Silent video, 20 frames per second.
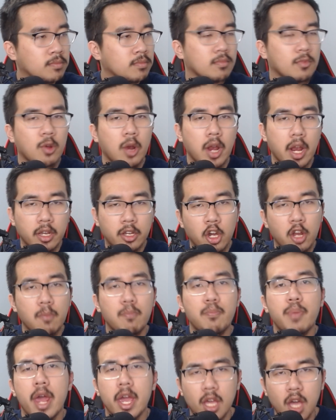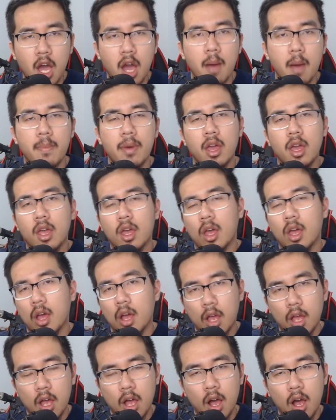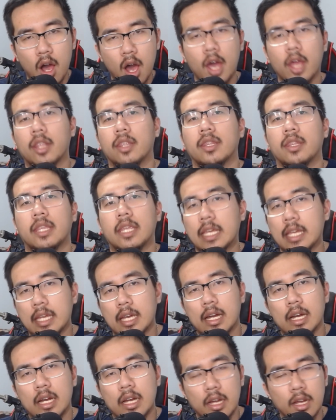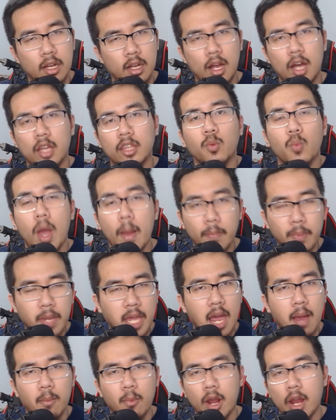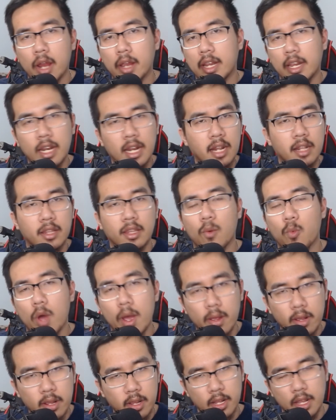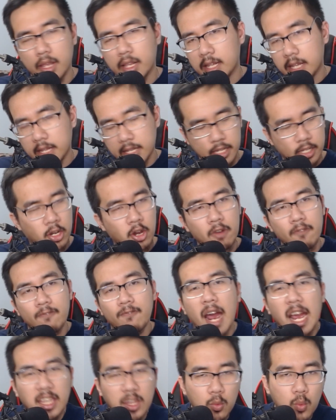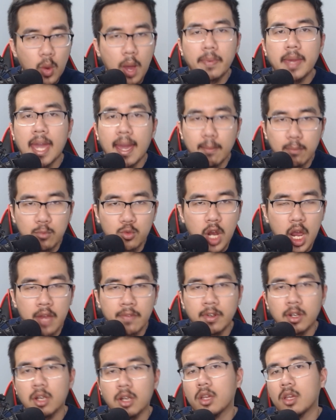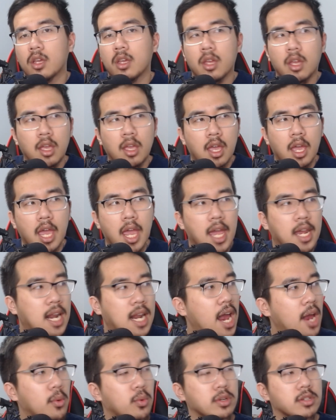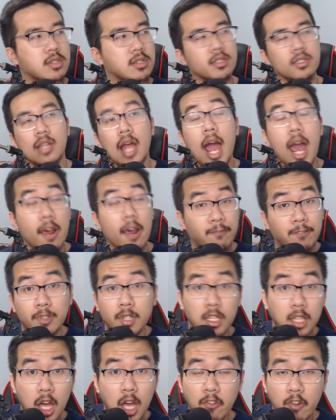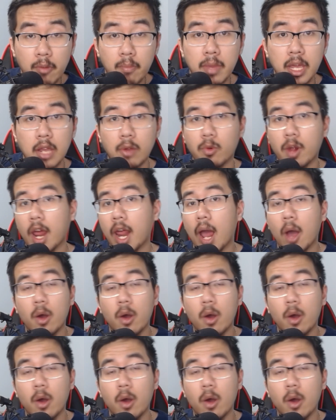right? It couldn't pick up on the webcam, right? And it couldn't find the webcam driver. And I was not, for the love of me, right?